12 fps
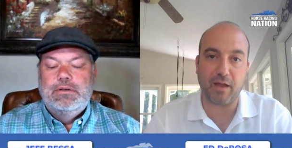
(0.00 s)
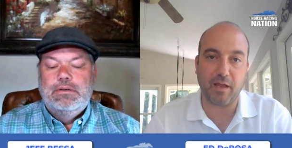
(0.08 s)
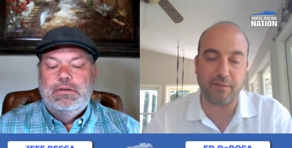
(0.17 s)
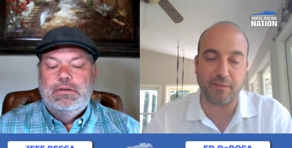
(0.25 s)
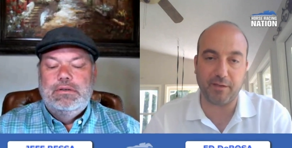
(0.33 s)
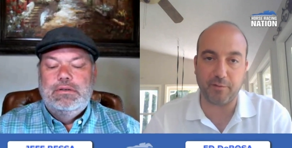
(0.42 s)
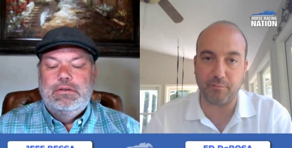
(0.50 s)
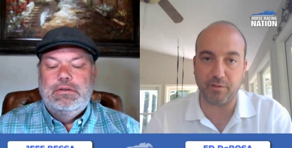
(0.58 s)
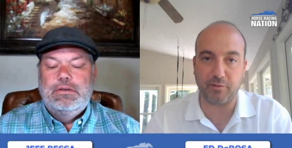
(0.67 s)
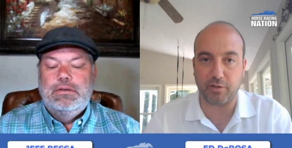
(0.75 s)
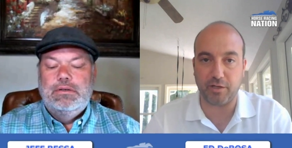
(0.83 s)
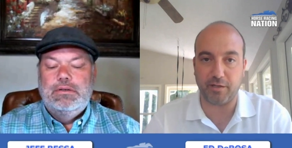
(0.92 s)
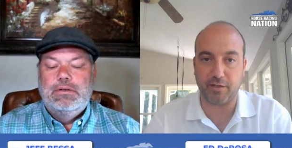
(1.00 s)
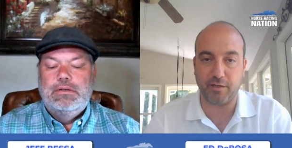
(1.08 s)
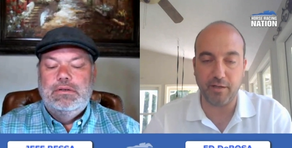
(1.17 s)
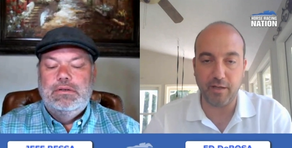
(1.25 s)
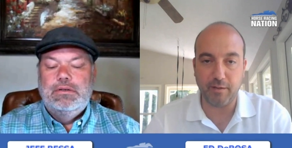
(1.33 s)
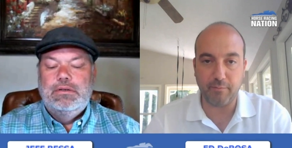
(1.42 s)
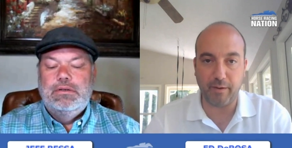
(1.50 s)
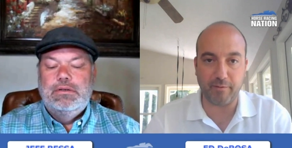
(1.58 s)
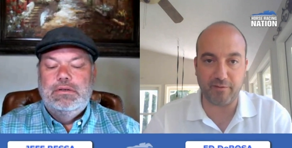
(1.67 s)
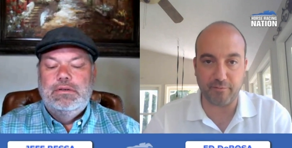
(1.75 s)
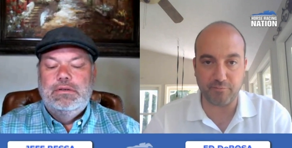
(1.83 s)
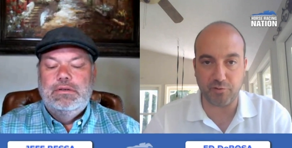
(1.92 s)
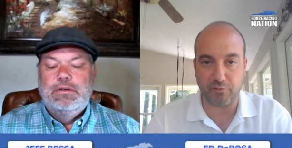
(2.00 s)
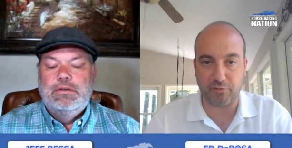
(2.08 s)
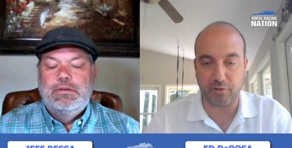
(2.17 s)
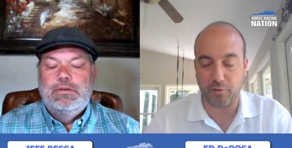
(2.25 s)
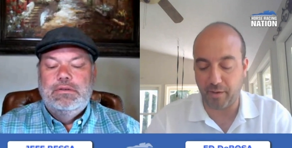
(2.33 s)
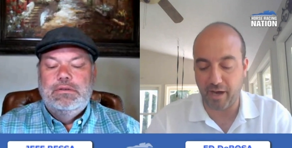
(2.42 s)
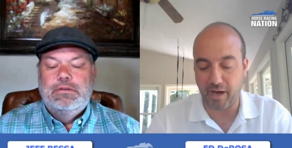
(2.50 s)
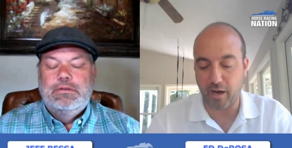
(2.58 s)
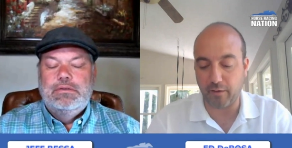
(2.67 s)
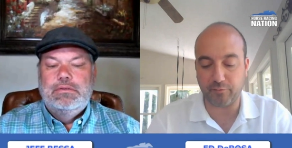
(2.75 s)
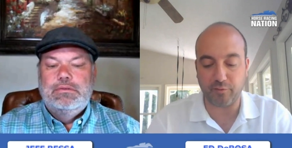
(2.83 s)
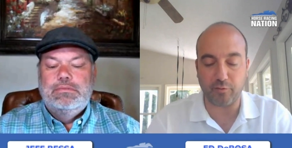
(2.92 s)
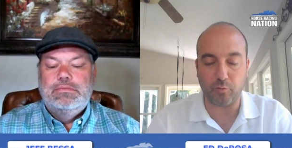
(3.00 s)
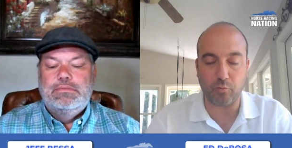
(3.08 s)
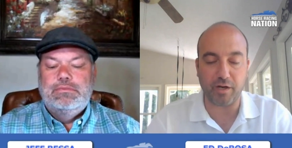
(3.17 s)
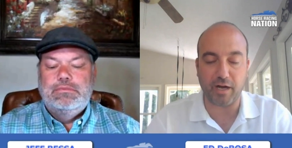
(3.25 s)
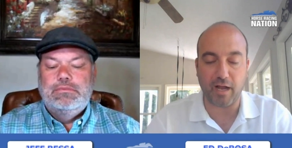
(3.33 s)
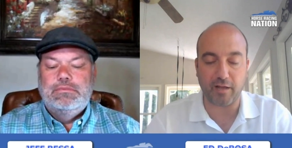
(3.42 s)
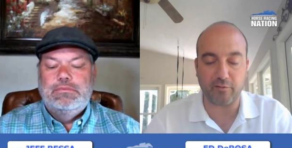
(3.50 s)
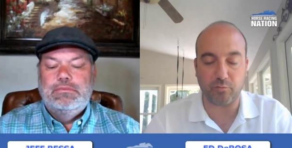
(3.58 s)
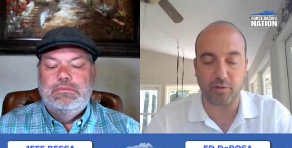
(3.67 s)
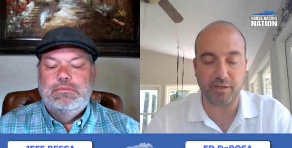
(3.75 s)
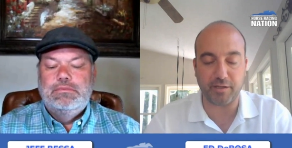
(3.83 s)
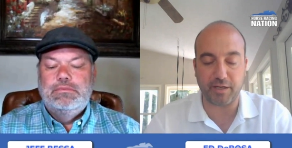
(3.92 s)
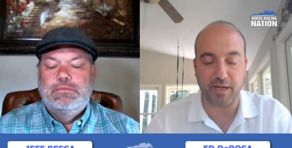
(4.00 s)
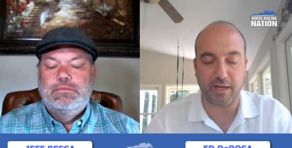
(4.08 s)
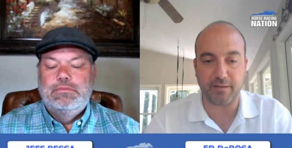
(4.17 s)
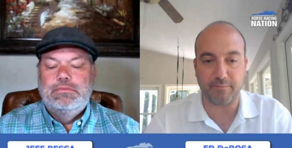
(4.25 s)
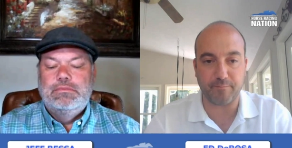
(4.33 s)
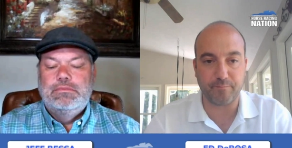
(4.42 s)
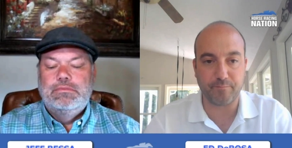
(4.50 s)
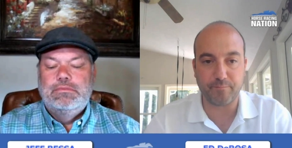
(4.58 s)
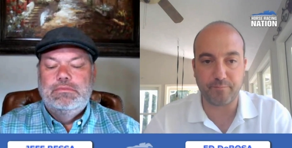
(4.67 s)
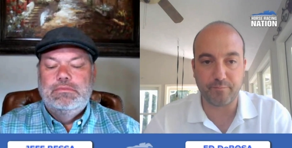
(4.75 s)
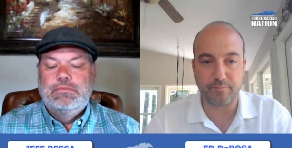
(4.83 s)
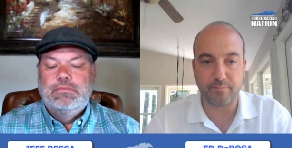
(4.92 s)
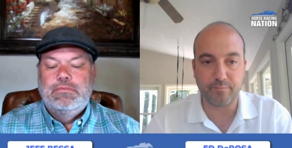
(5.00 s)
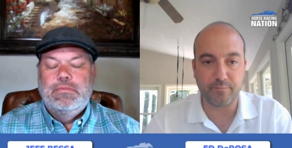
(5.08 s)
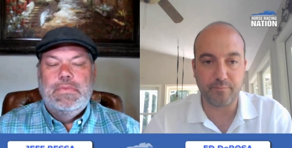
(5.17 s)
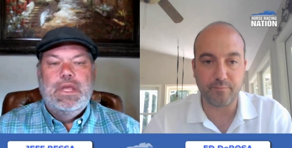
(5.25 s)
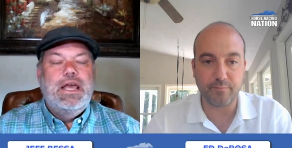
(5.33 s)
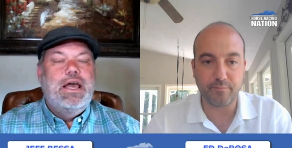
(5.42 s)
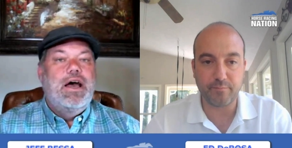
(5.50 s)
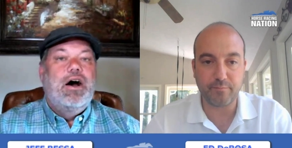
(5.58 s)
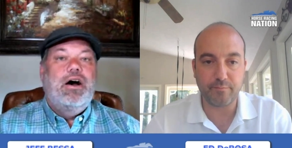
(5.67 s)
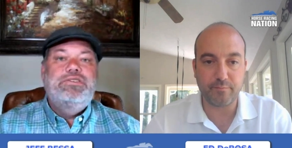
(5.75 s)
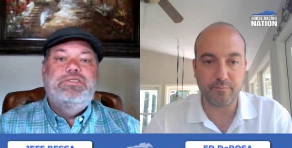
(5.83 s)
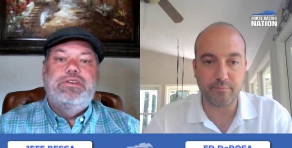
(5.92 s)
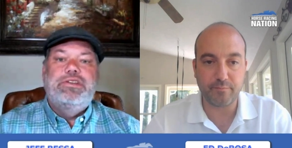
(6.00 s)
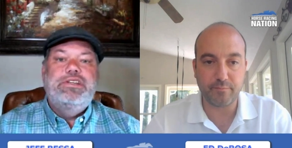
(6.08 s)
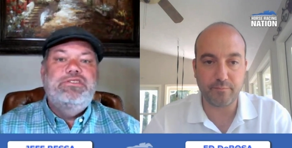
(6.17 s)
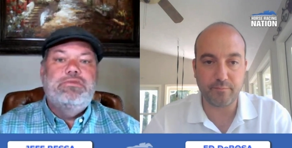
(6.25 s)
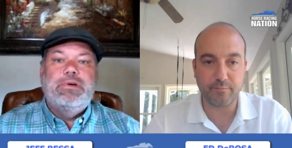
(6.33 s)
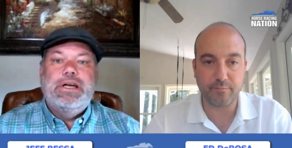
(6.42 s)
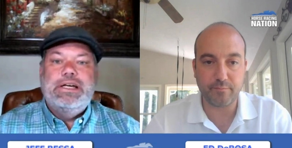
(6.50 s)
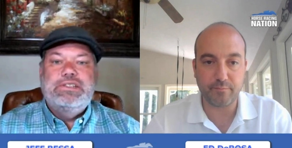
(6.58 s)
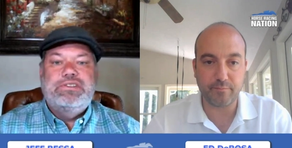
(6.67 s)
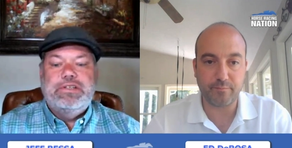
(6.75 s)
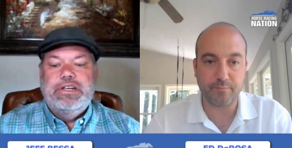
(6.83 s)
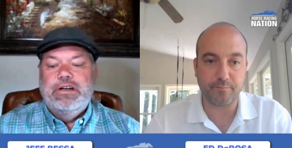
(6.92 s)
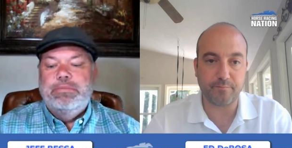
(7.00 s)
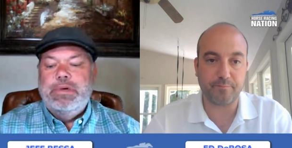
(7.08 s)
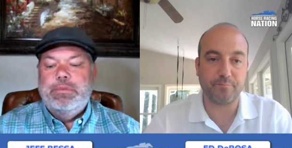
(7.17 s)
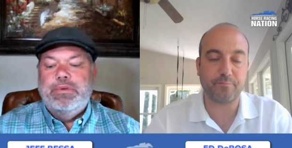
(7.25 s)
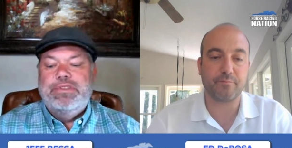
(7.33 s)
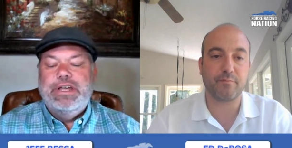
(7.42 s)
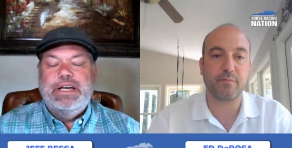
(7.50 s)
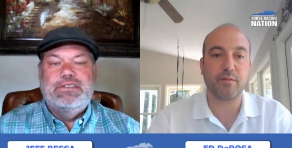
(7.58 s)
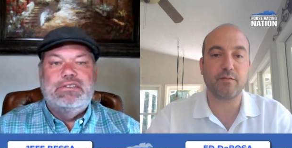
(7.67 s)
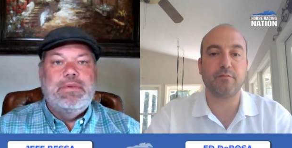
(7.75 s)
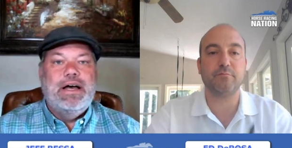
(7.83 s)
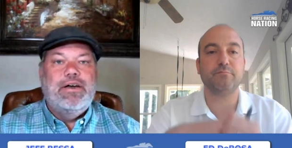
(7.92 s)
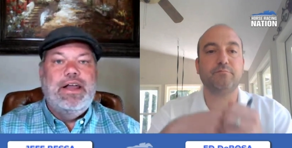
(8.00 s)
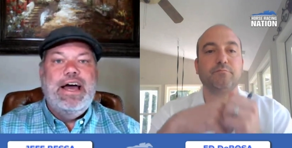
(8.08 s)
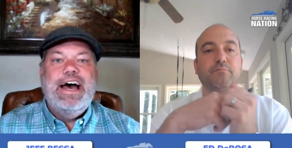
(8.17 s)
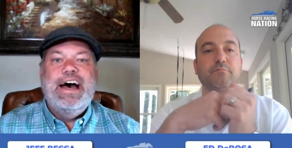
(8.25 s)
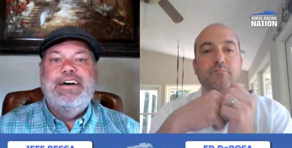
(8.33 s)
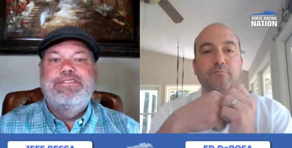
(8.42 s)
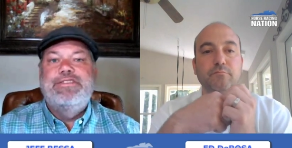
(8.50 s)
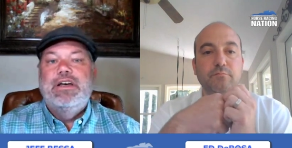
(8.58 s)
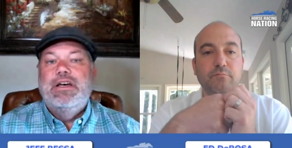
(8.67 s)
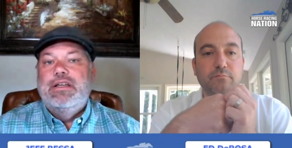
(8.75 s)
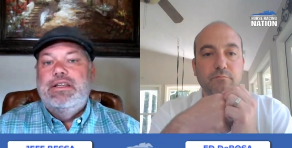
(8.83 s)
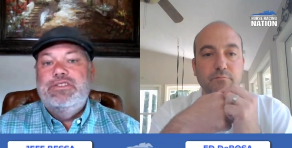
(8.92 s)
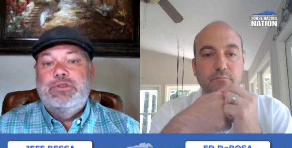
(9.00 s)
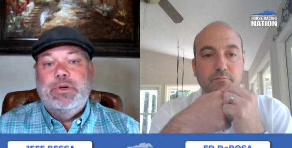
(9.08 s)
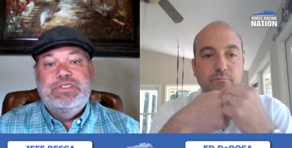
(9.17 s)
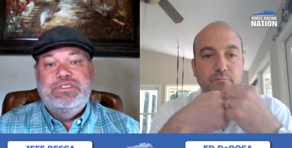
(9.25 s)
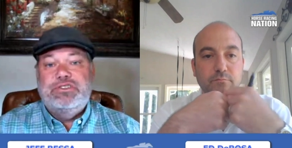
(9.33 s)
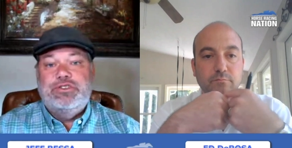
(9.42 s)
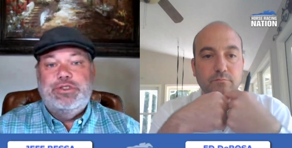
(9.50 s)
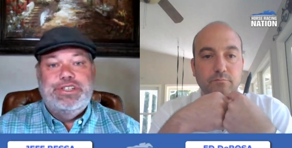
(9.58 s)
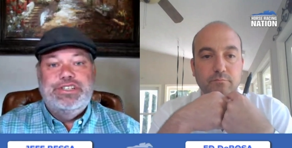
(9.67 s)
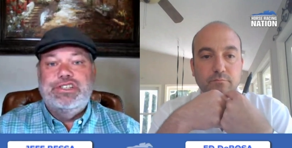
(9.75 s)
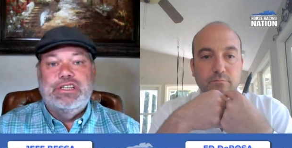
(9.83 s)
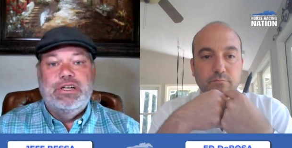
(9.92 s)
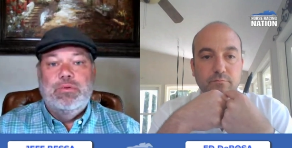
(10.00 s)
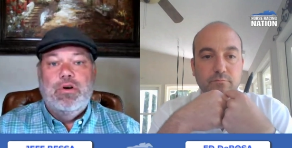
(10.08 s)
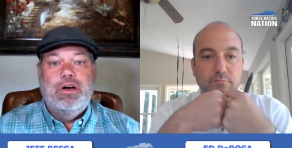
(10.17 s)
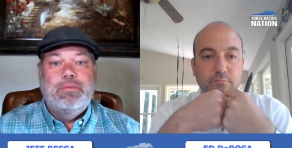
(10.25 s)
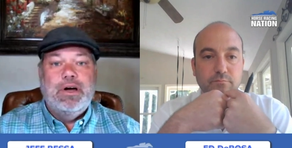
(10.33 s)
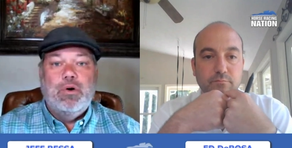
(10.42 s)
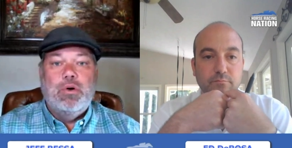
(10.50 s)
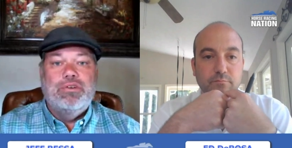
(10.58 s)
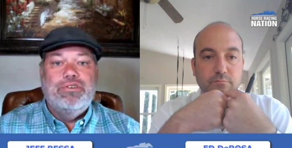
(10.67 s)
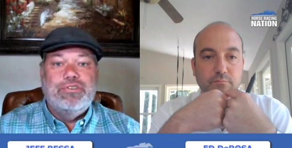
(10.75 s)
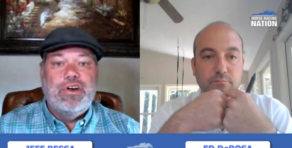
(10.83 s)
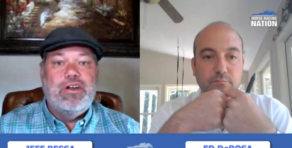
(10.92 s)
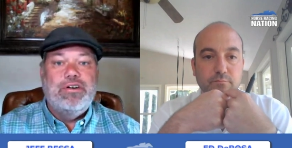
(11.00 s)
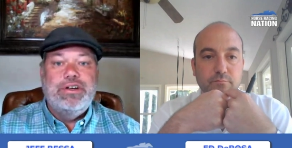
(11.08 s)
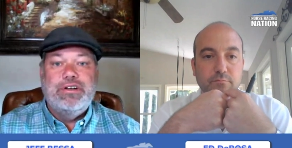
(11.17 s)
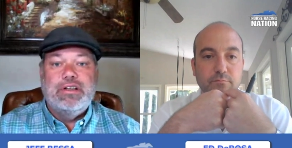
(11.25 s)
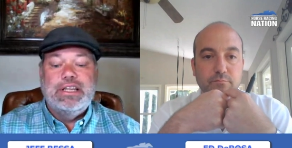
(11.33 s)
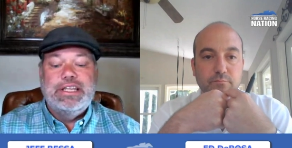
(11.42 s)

Speaker 1: I, I think you'd be looking at maybe some juicier payoffs than the win odds would indicate
Speaker 2: also this race you know people think it's a mile and a half this race is traditionally won by horses on or near the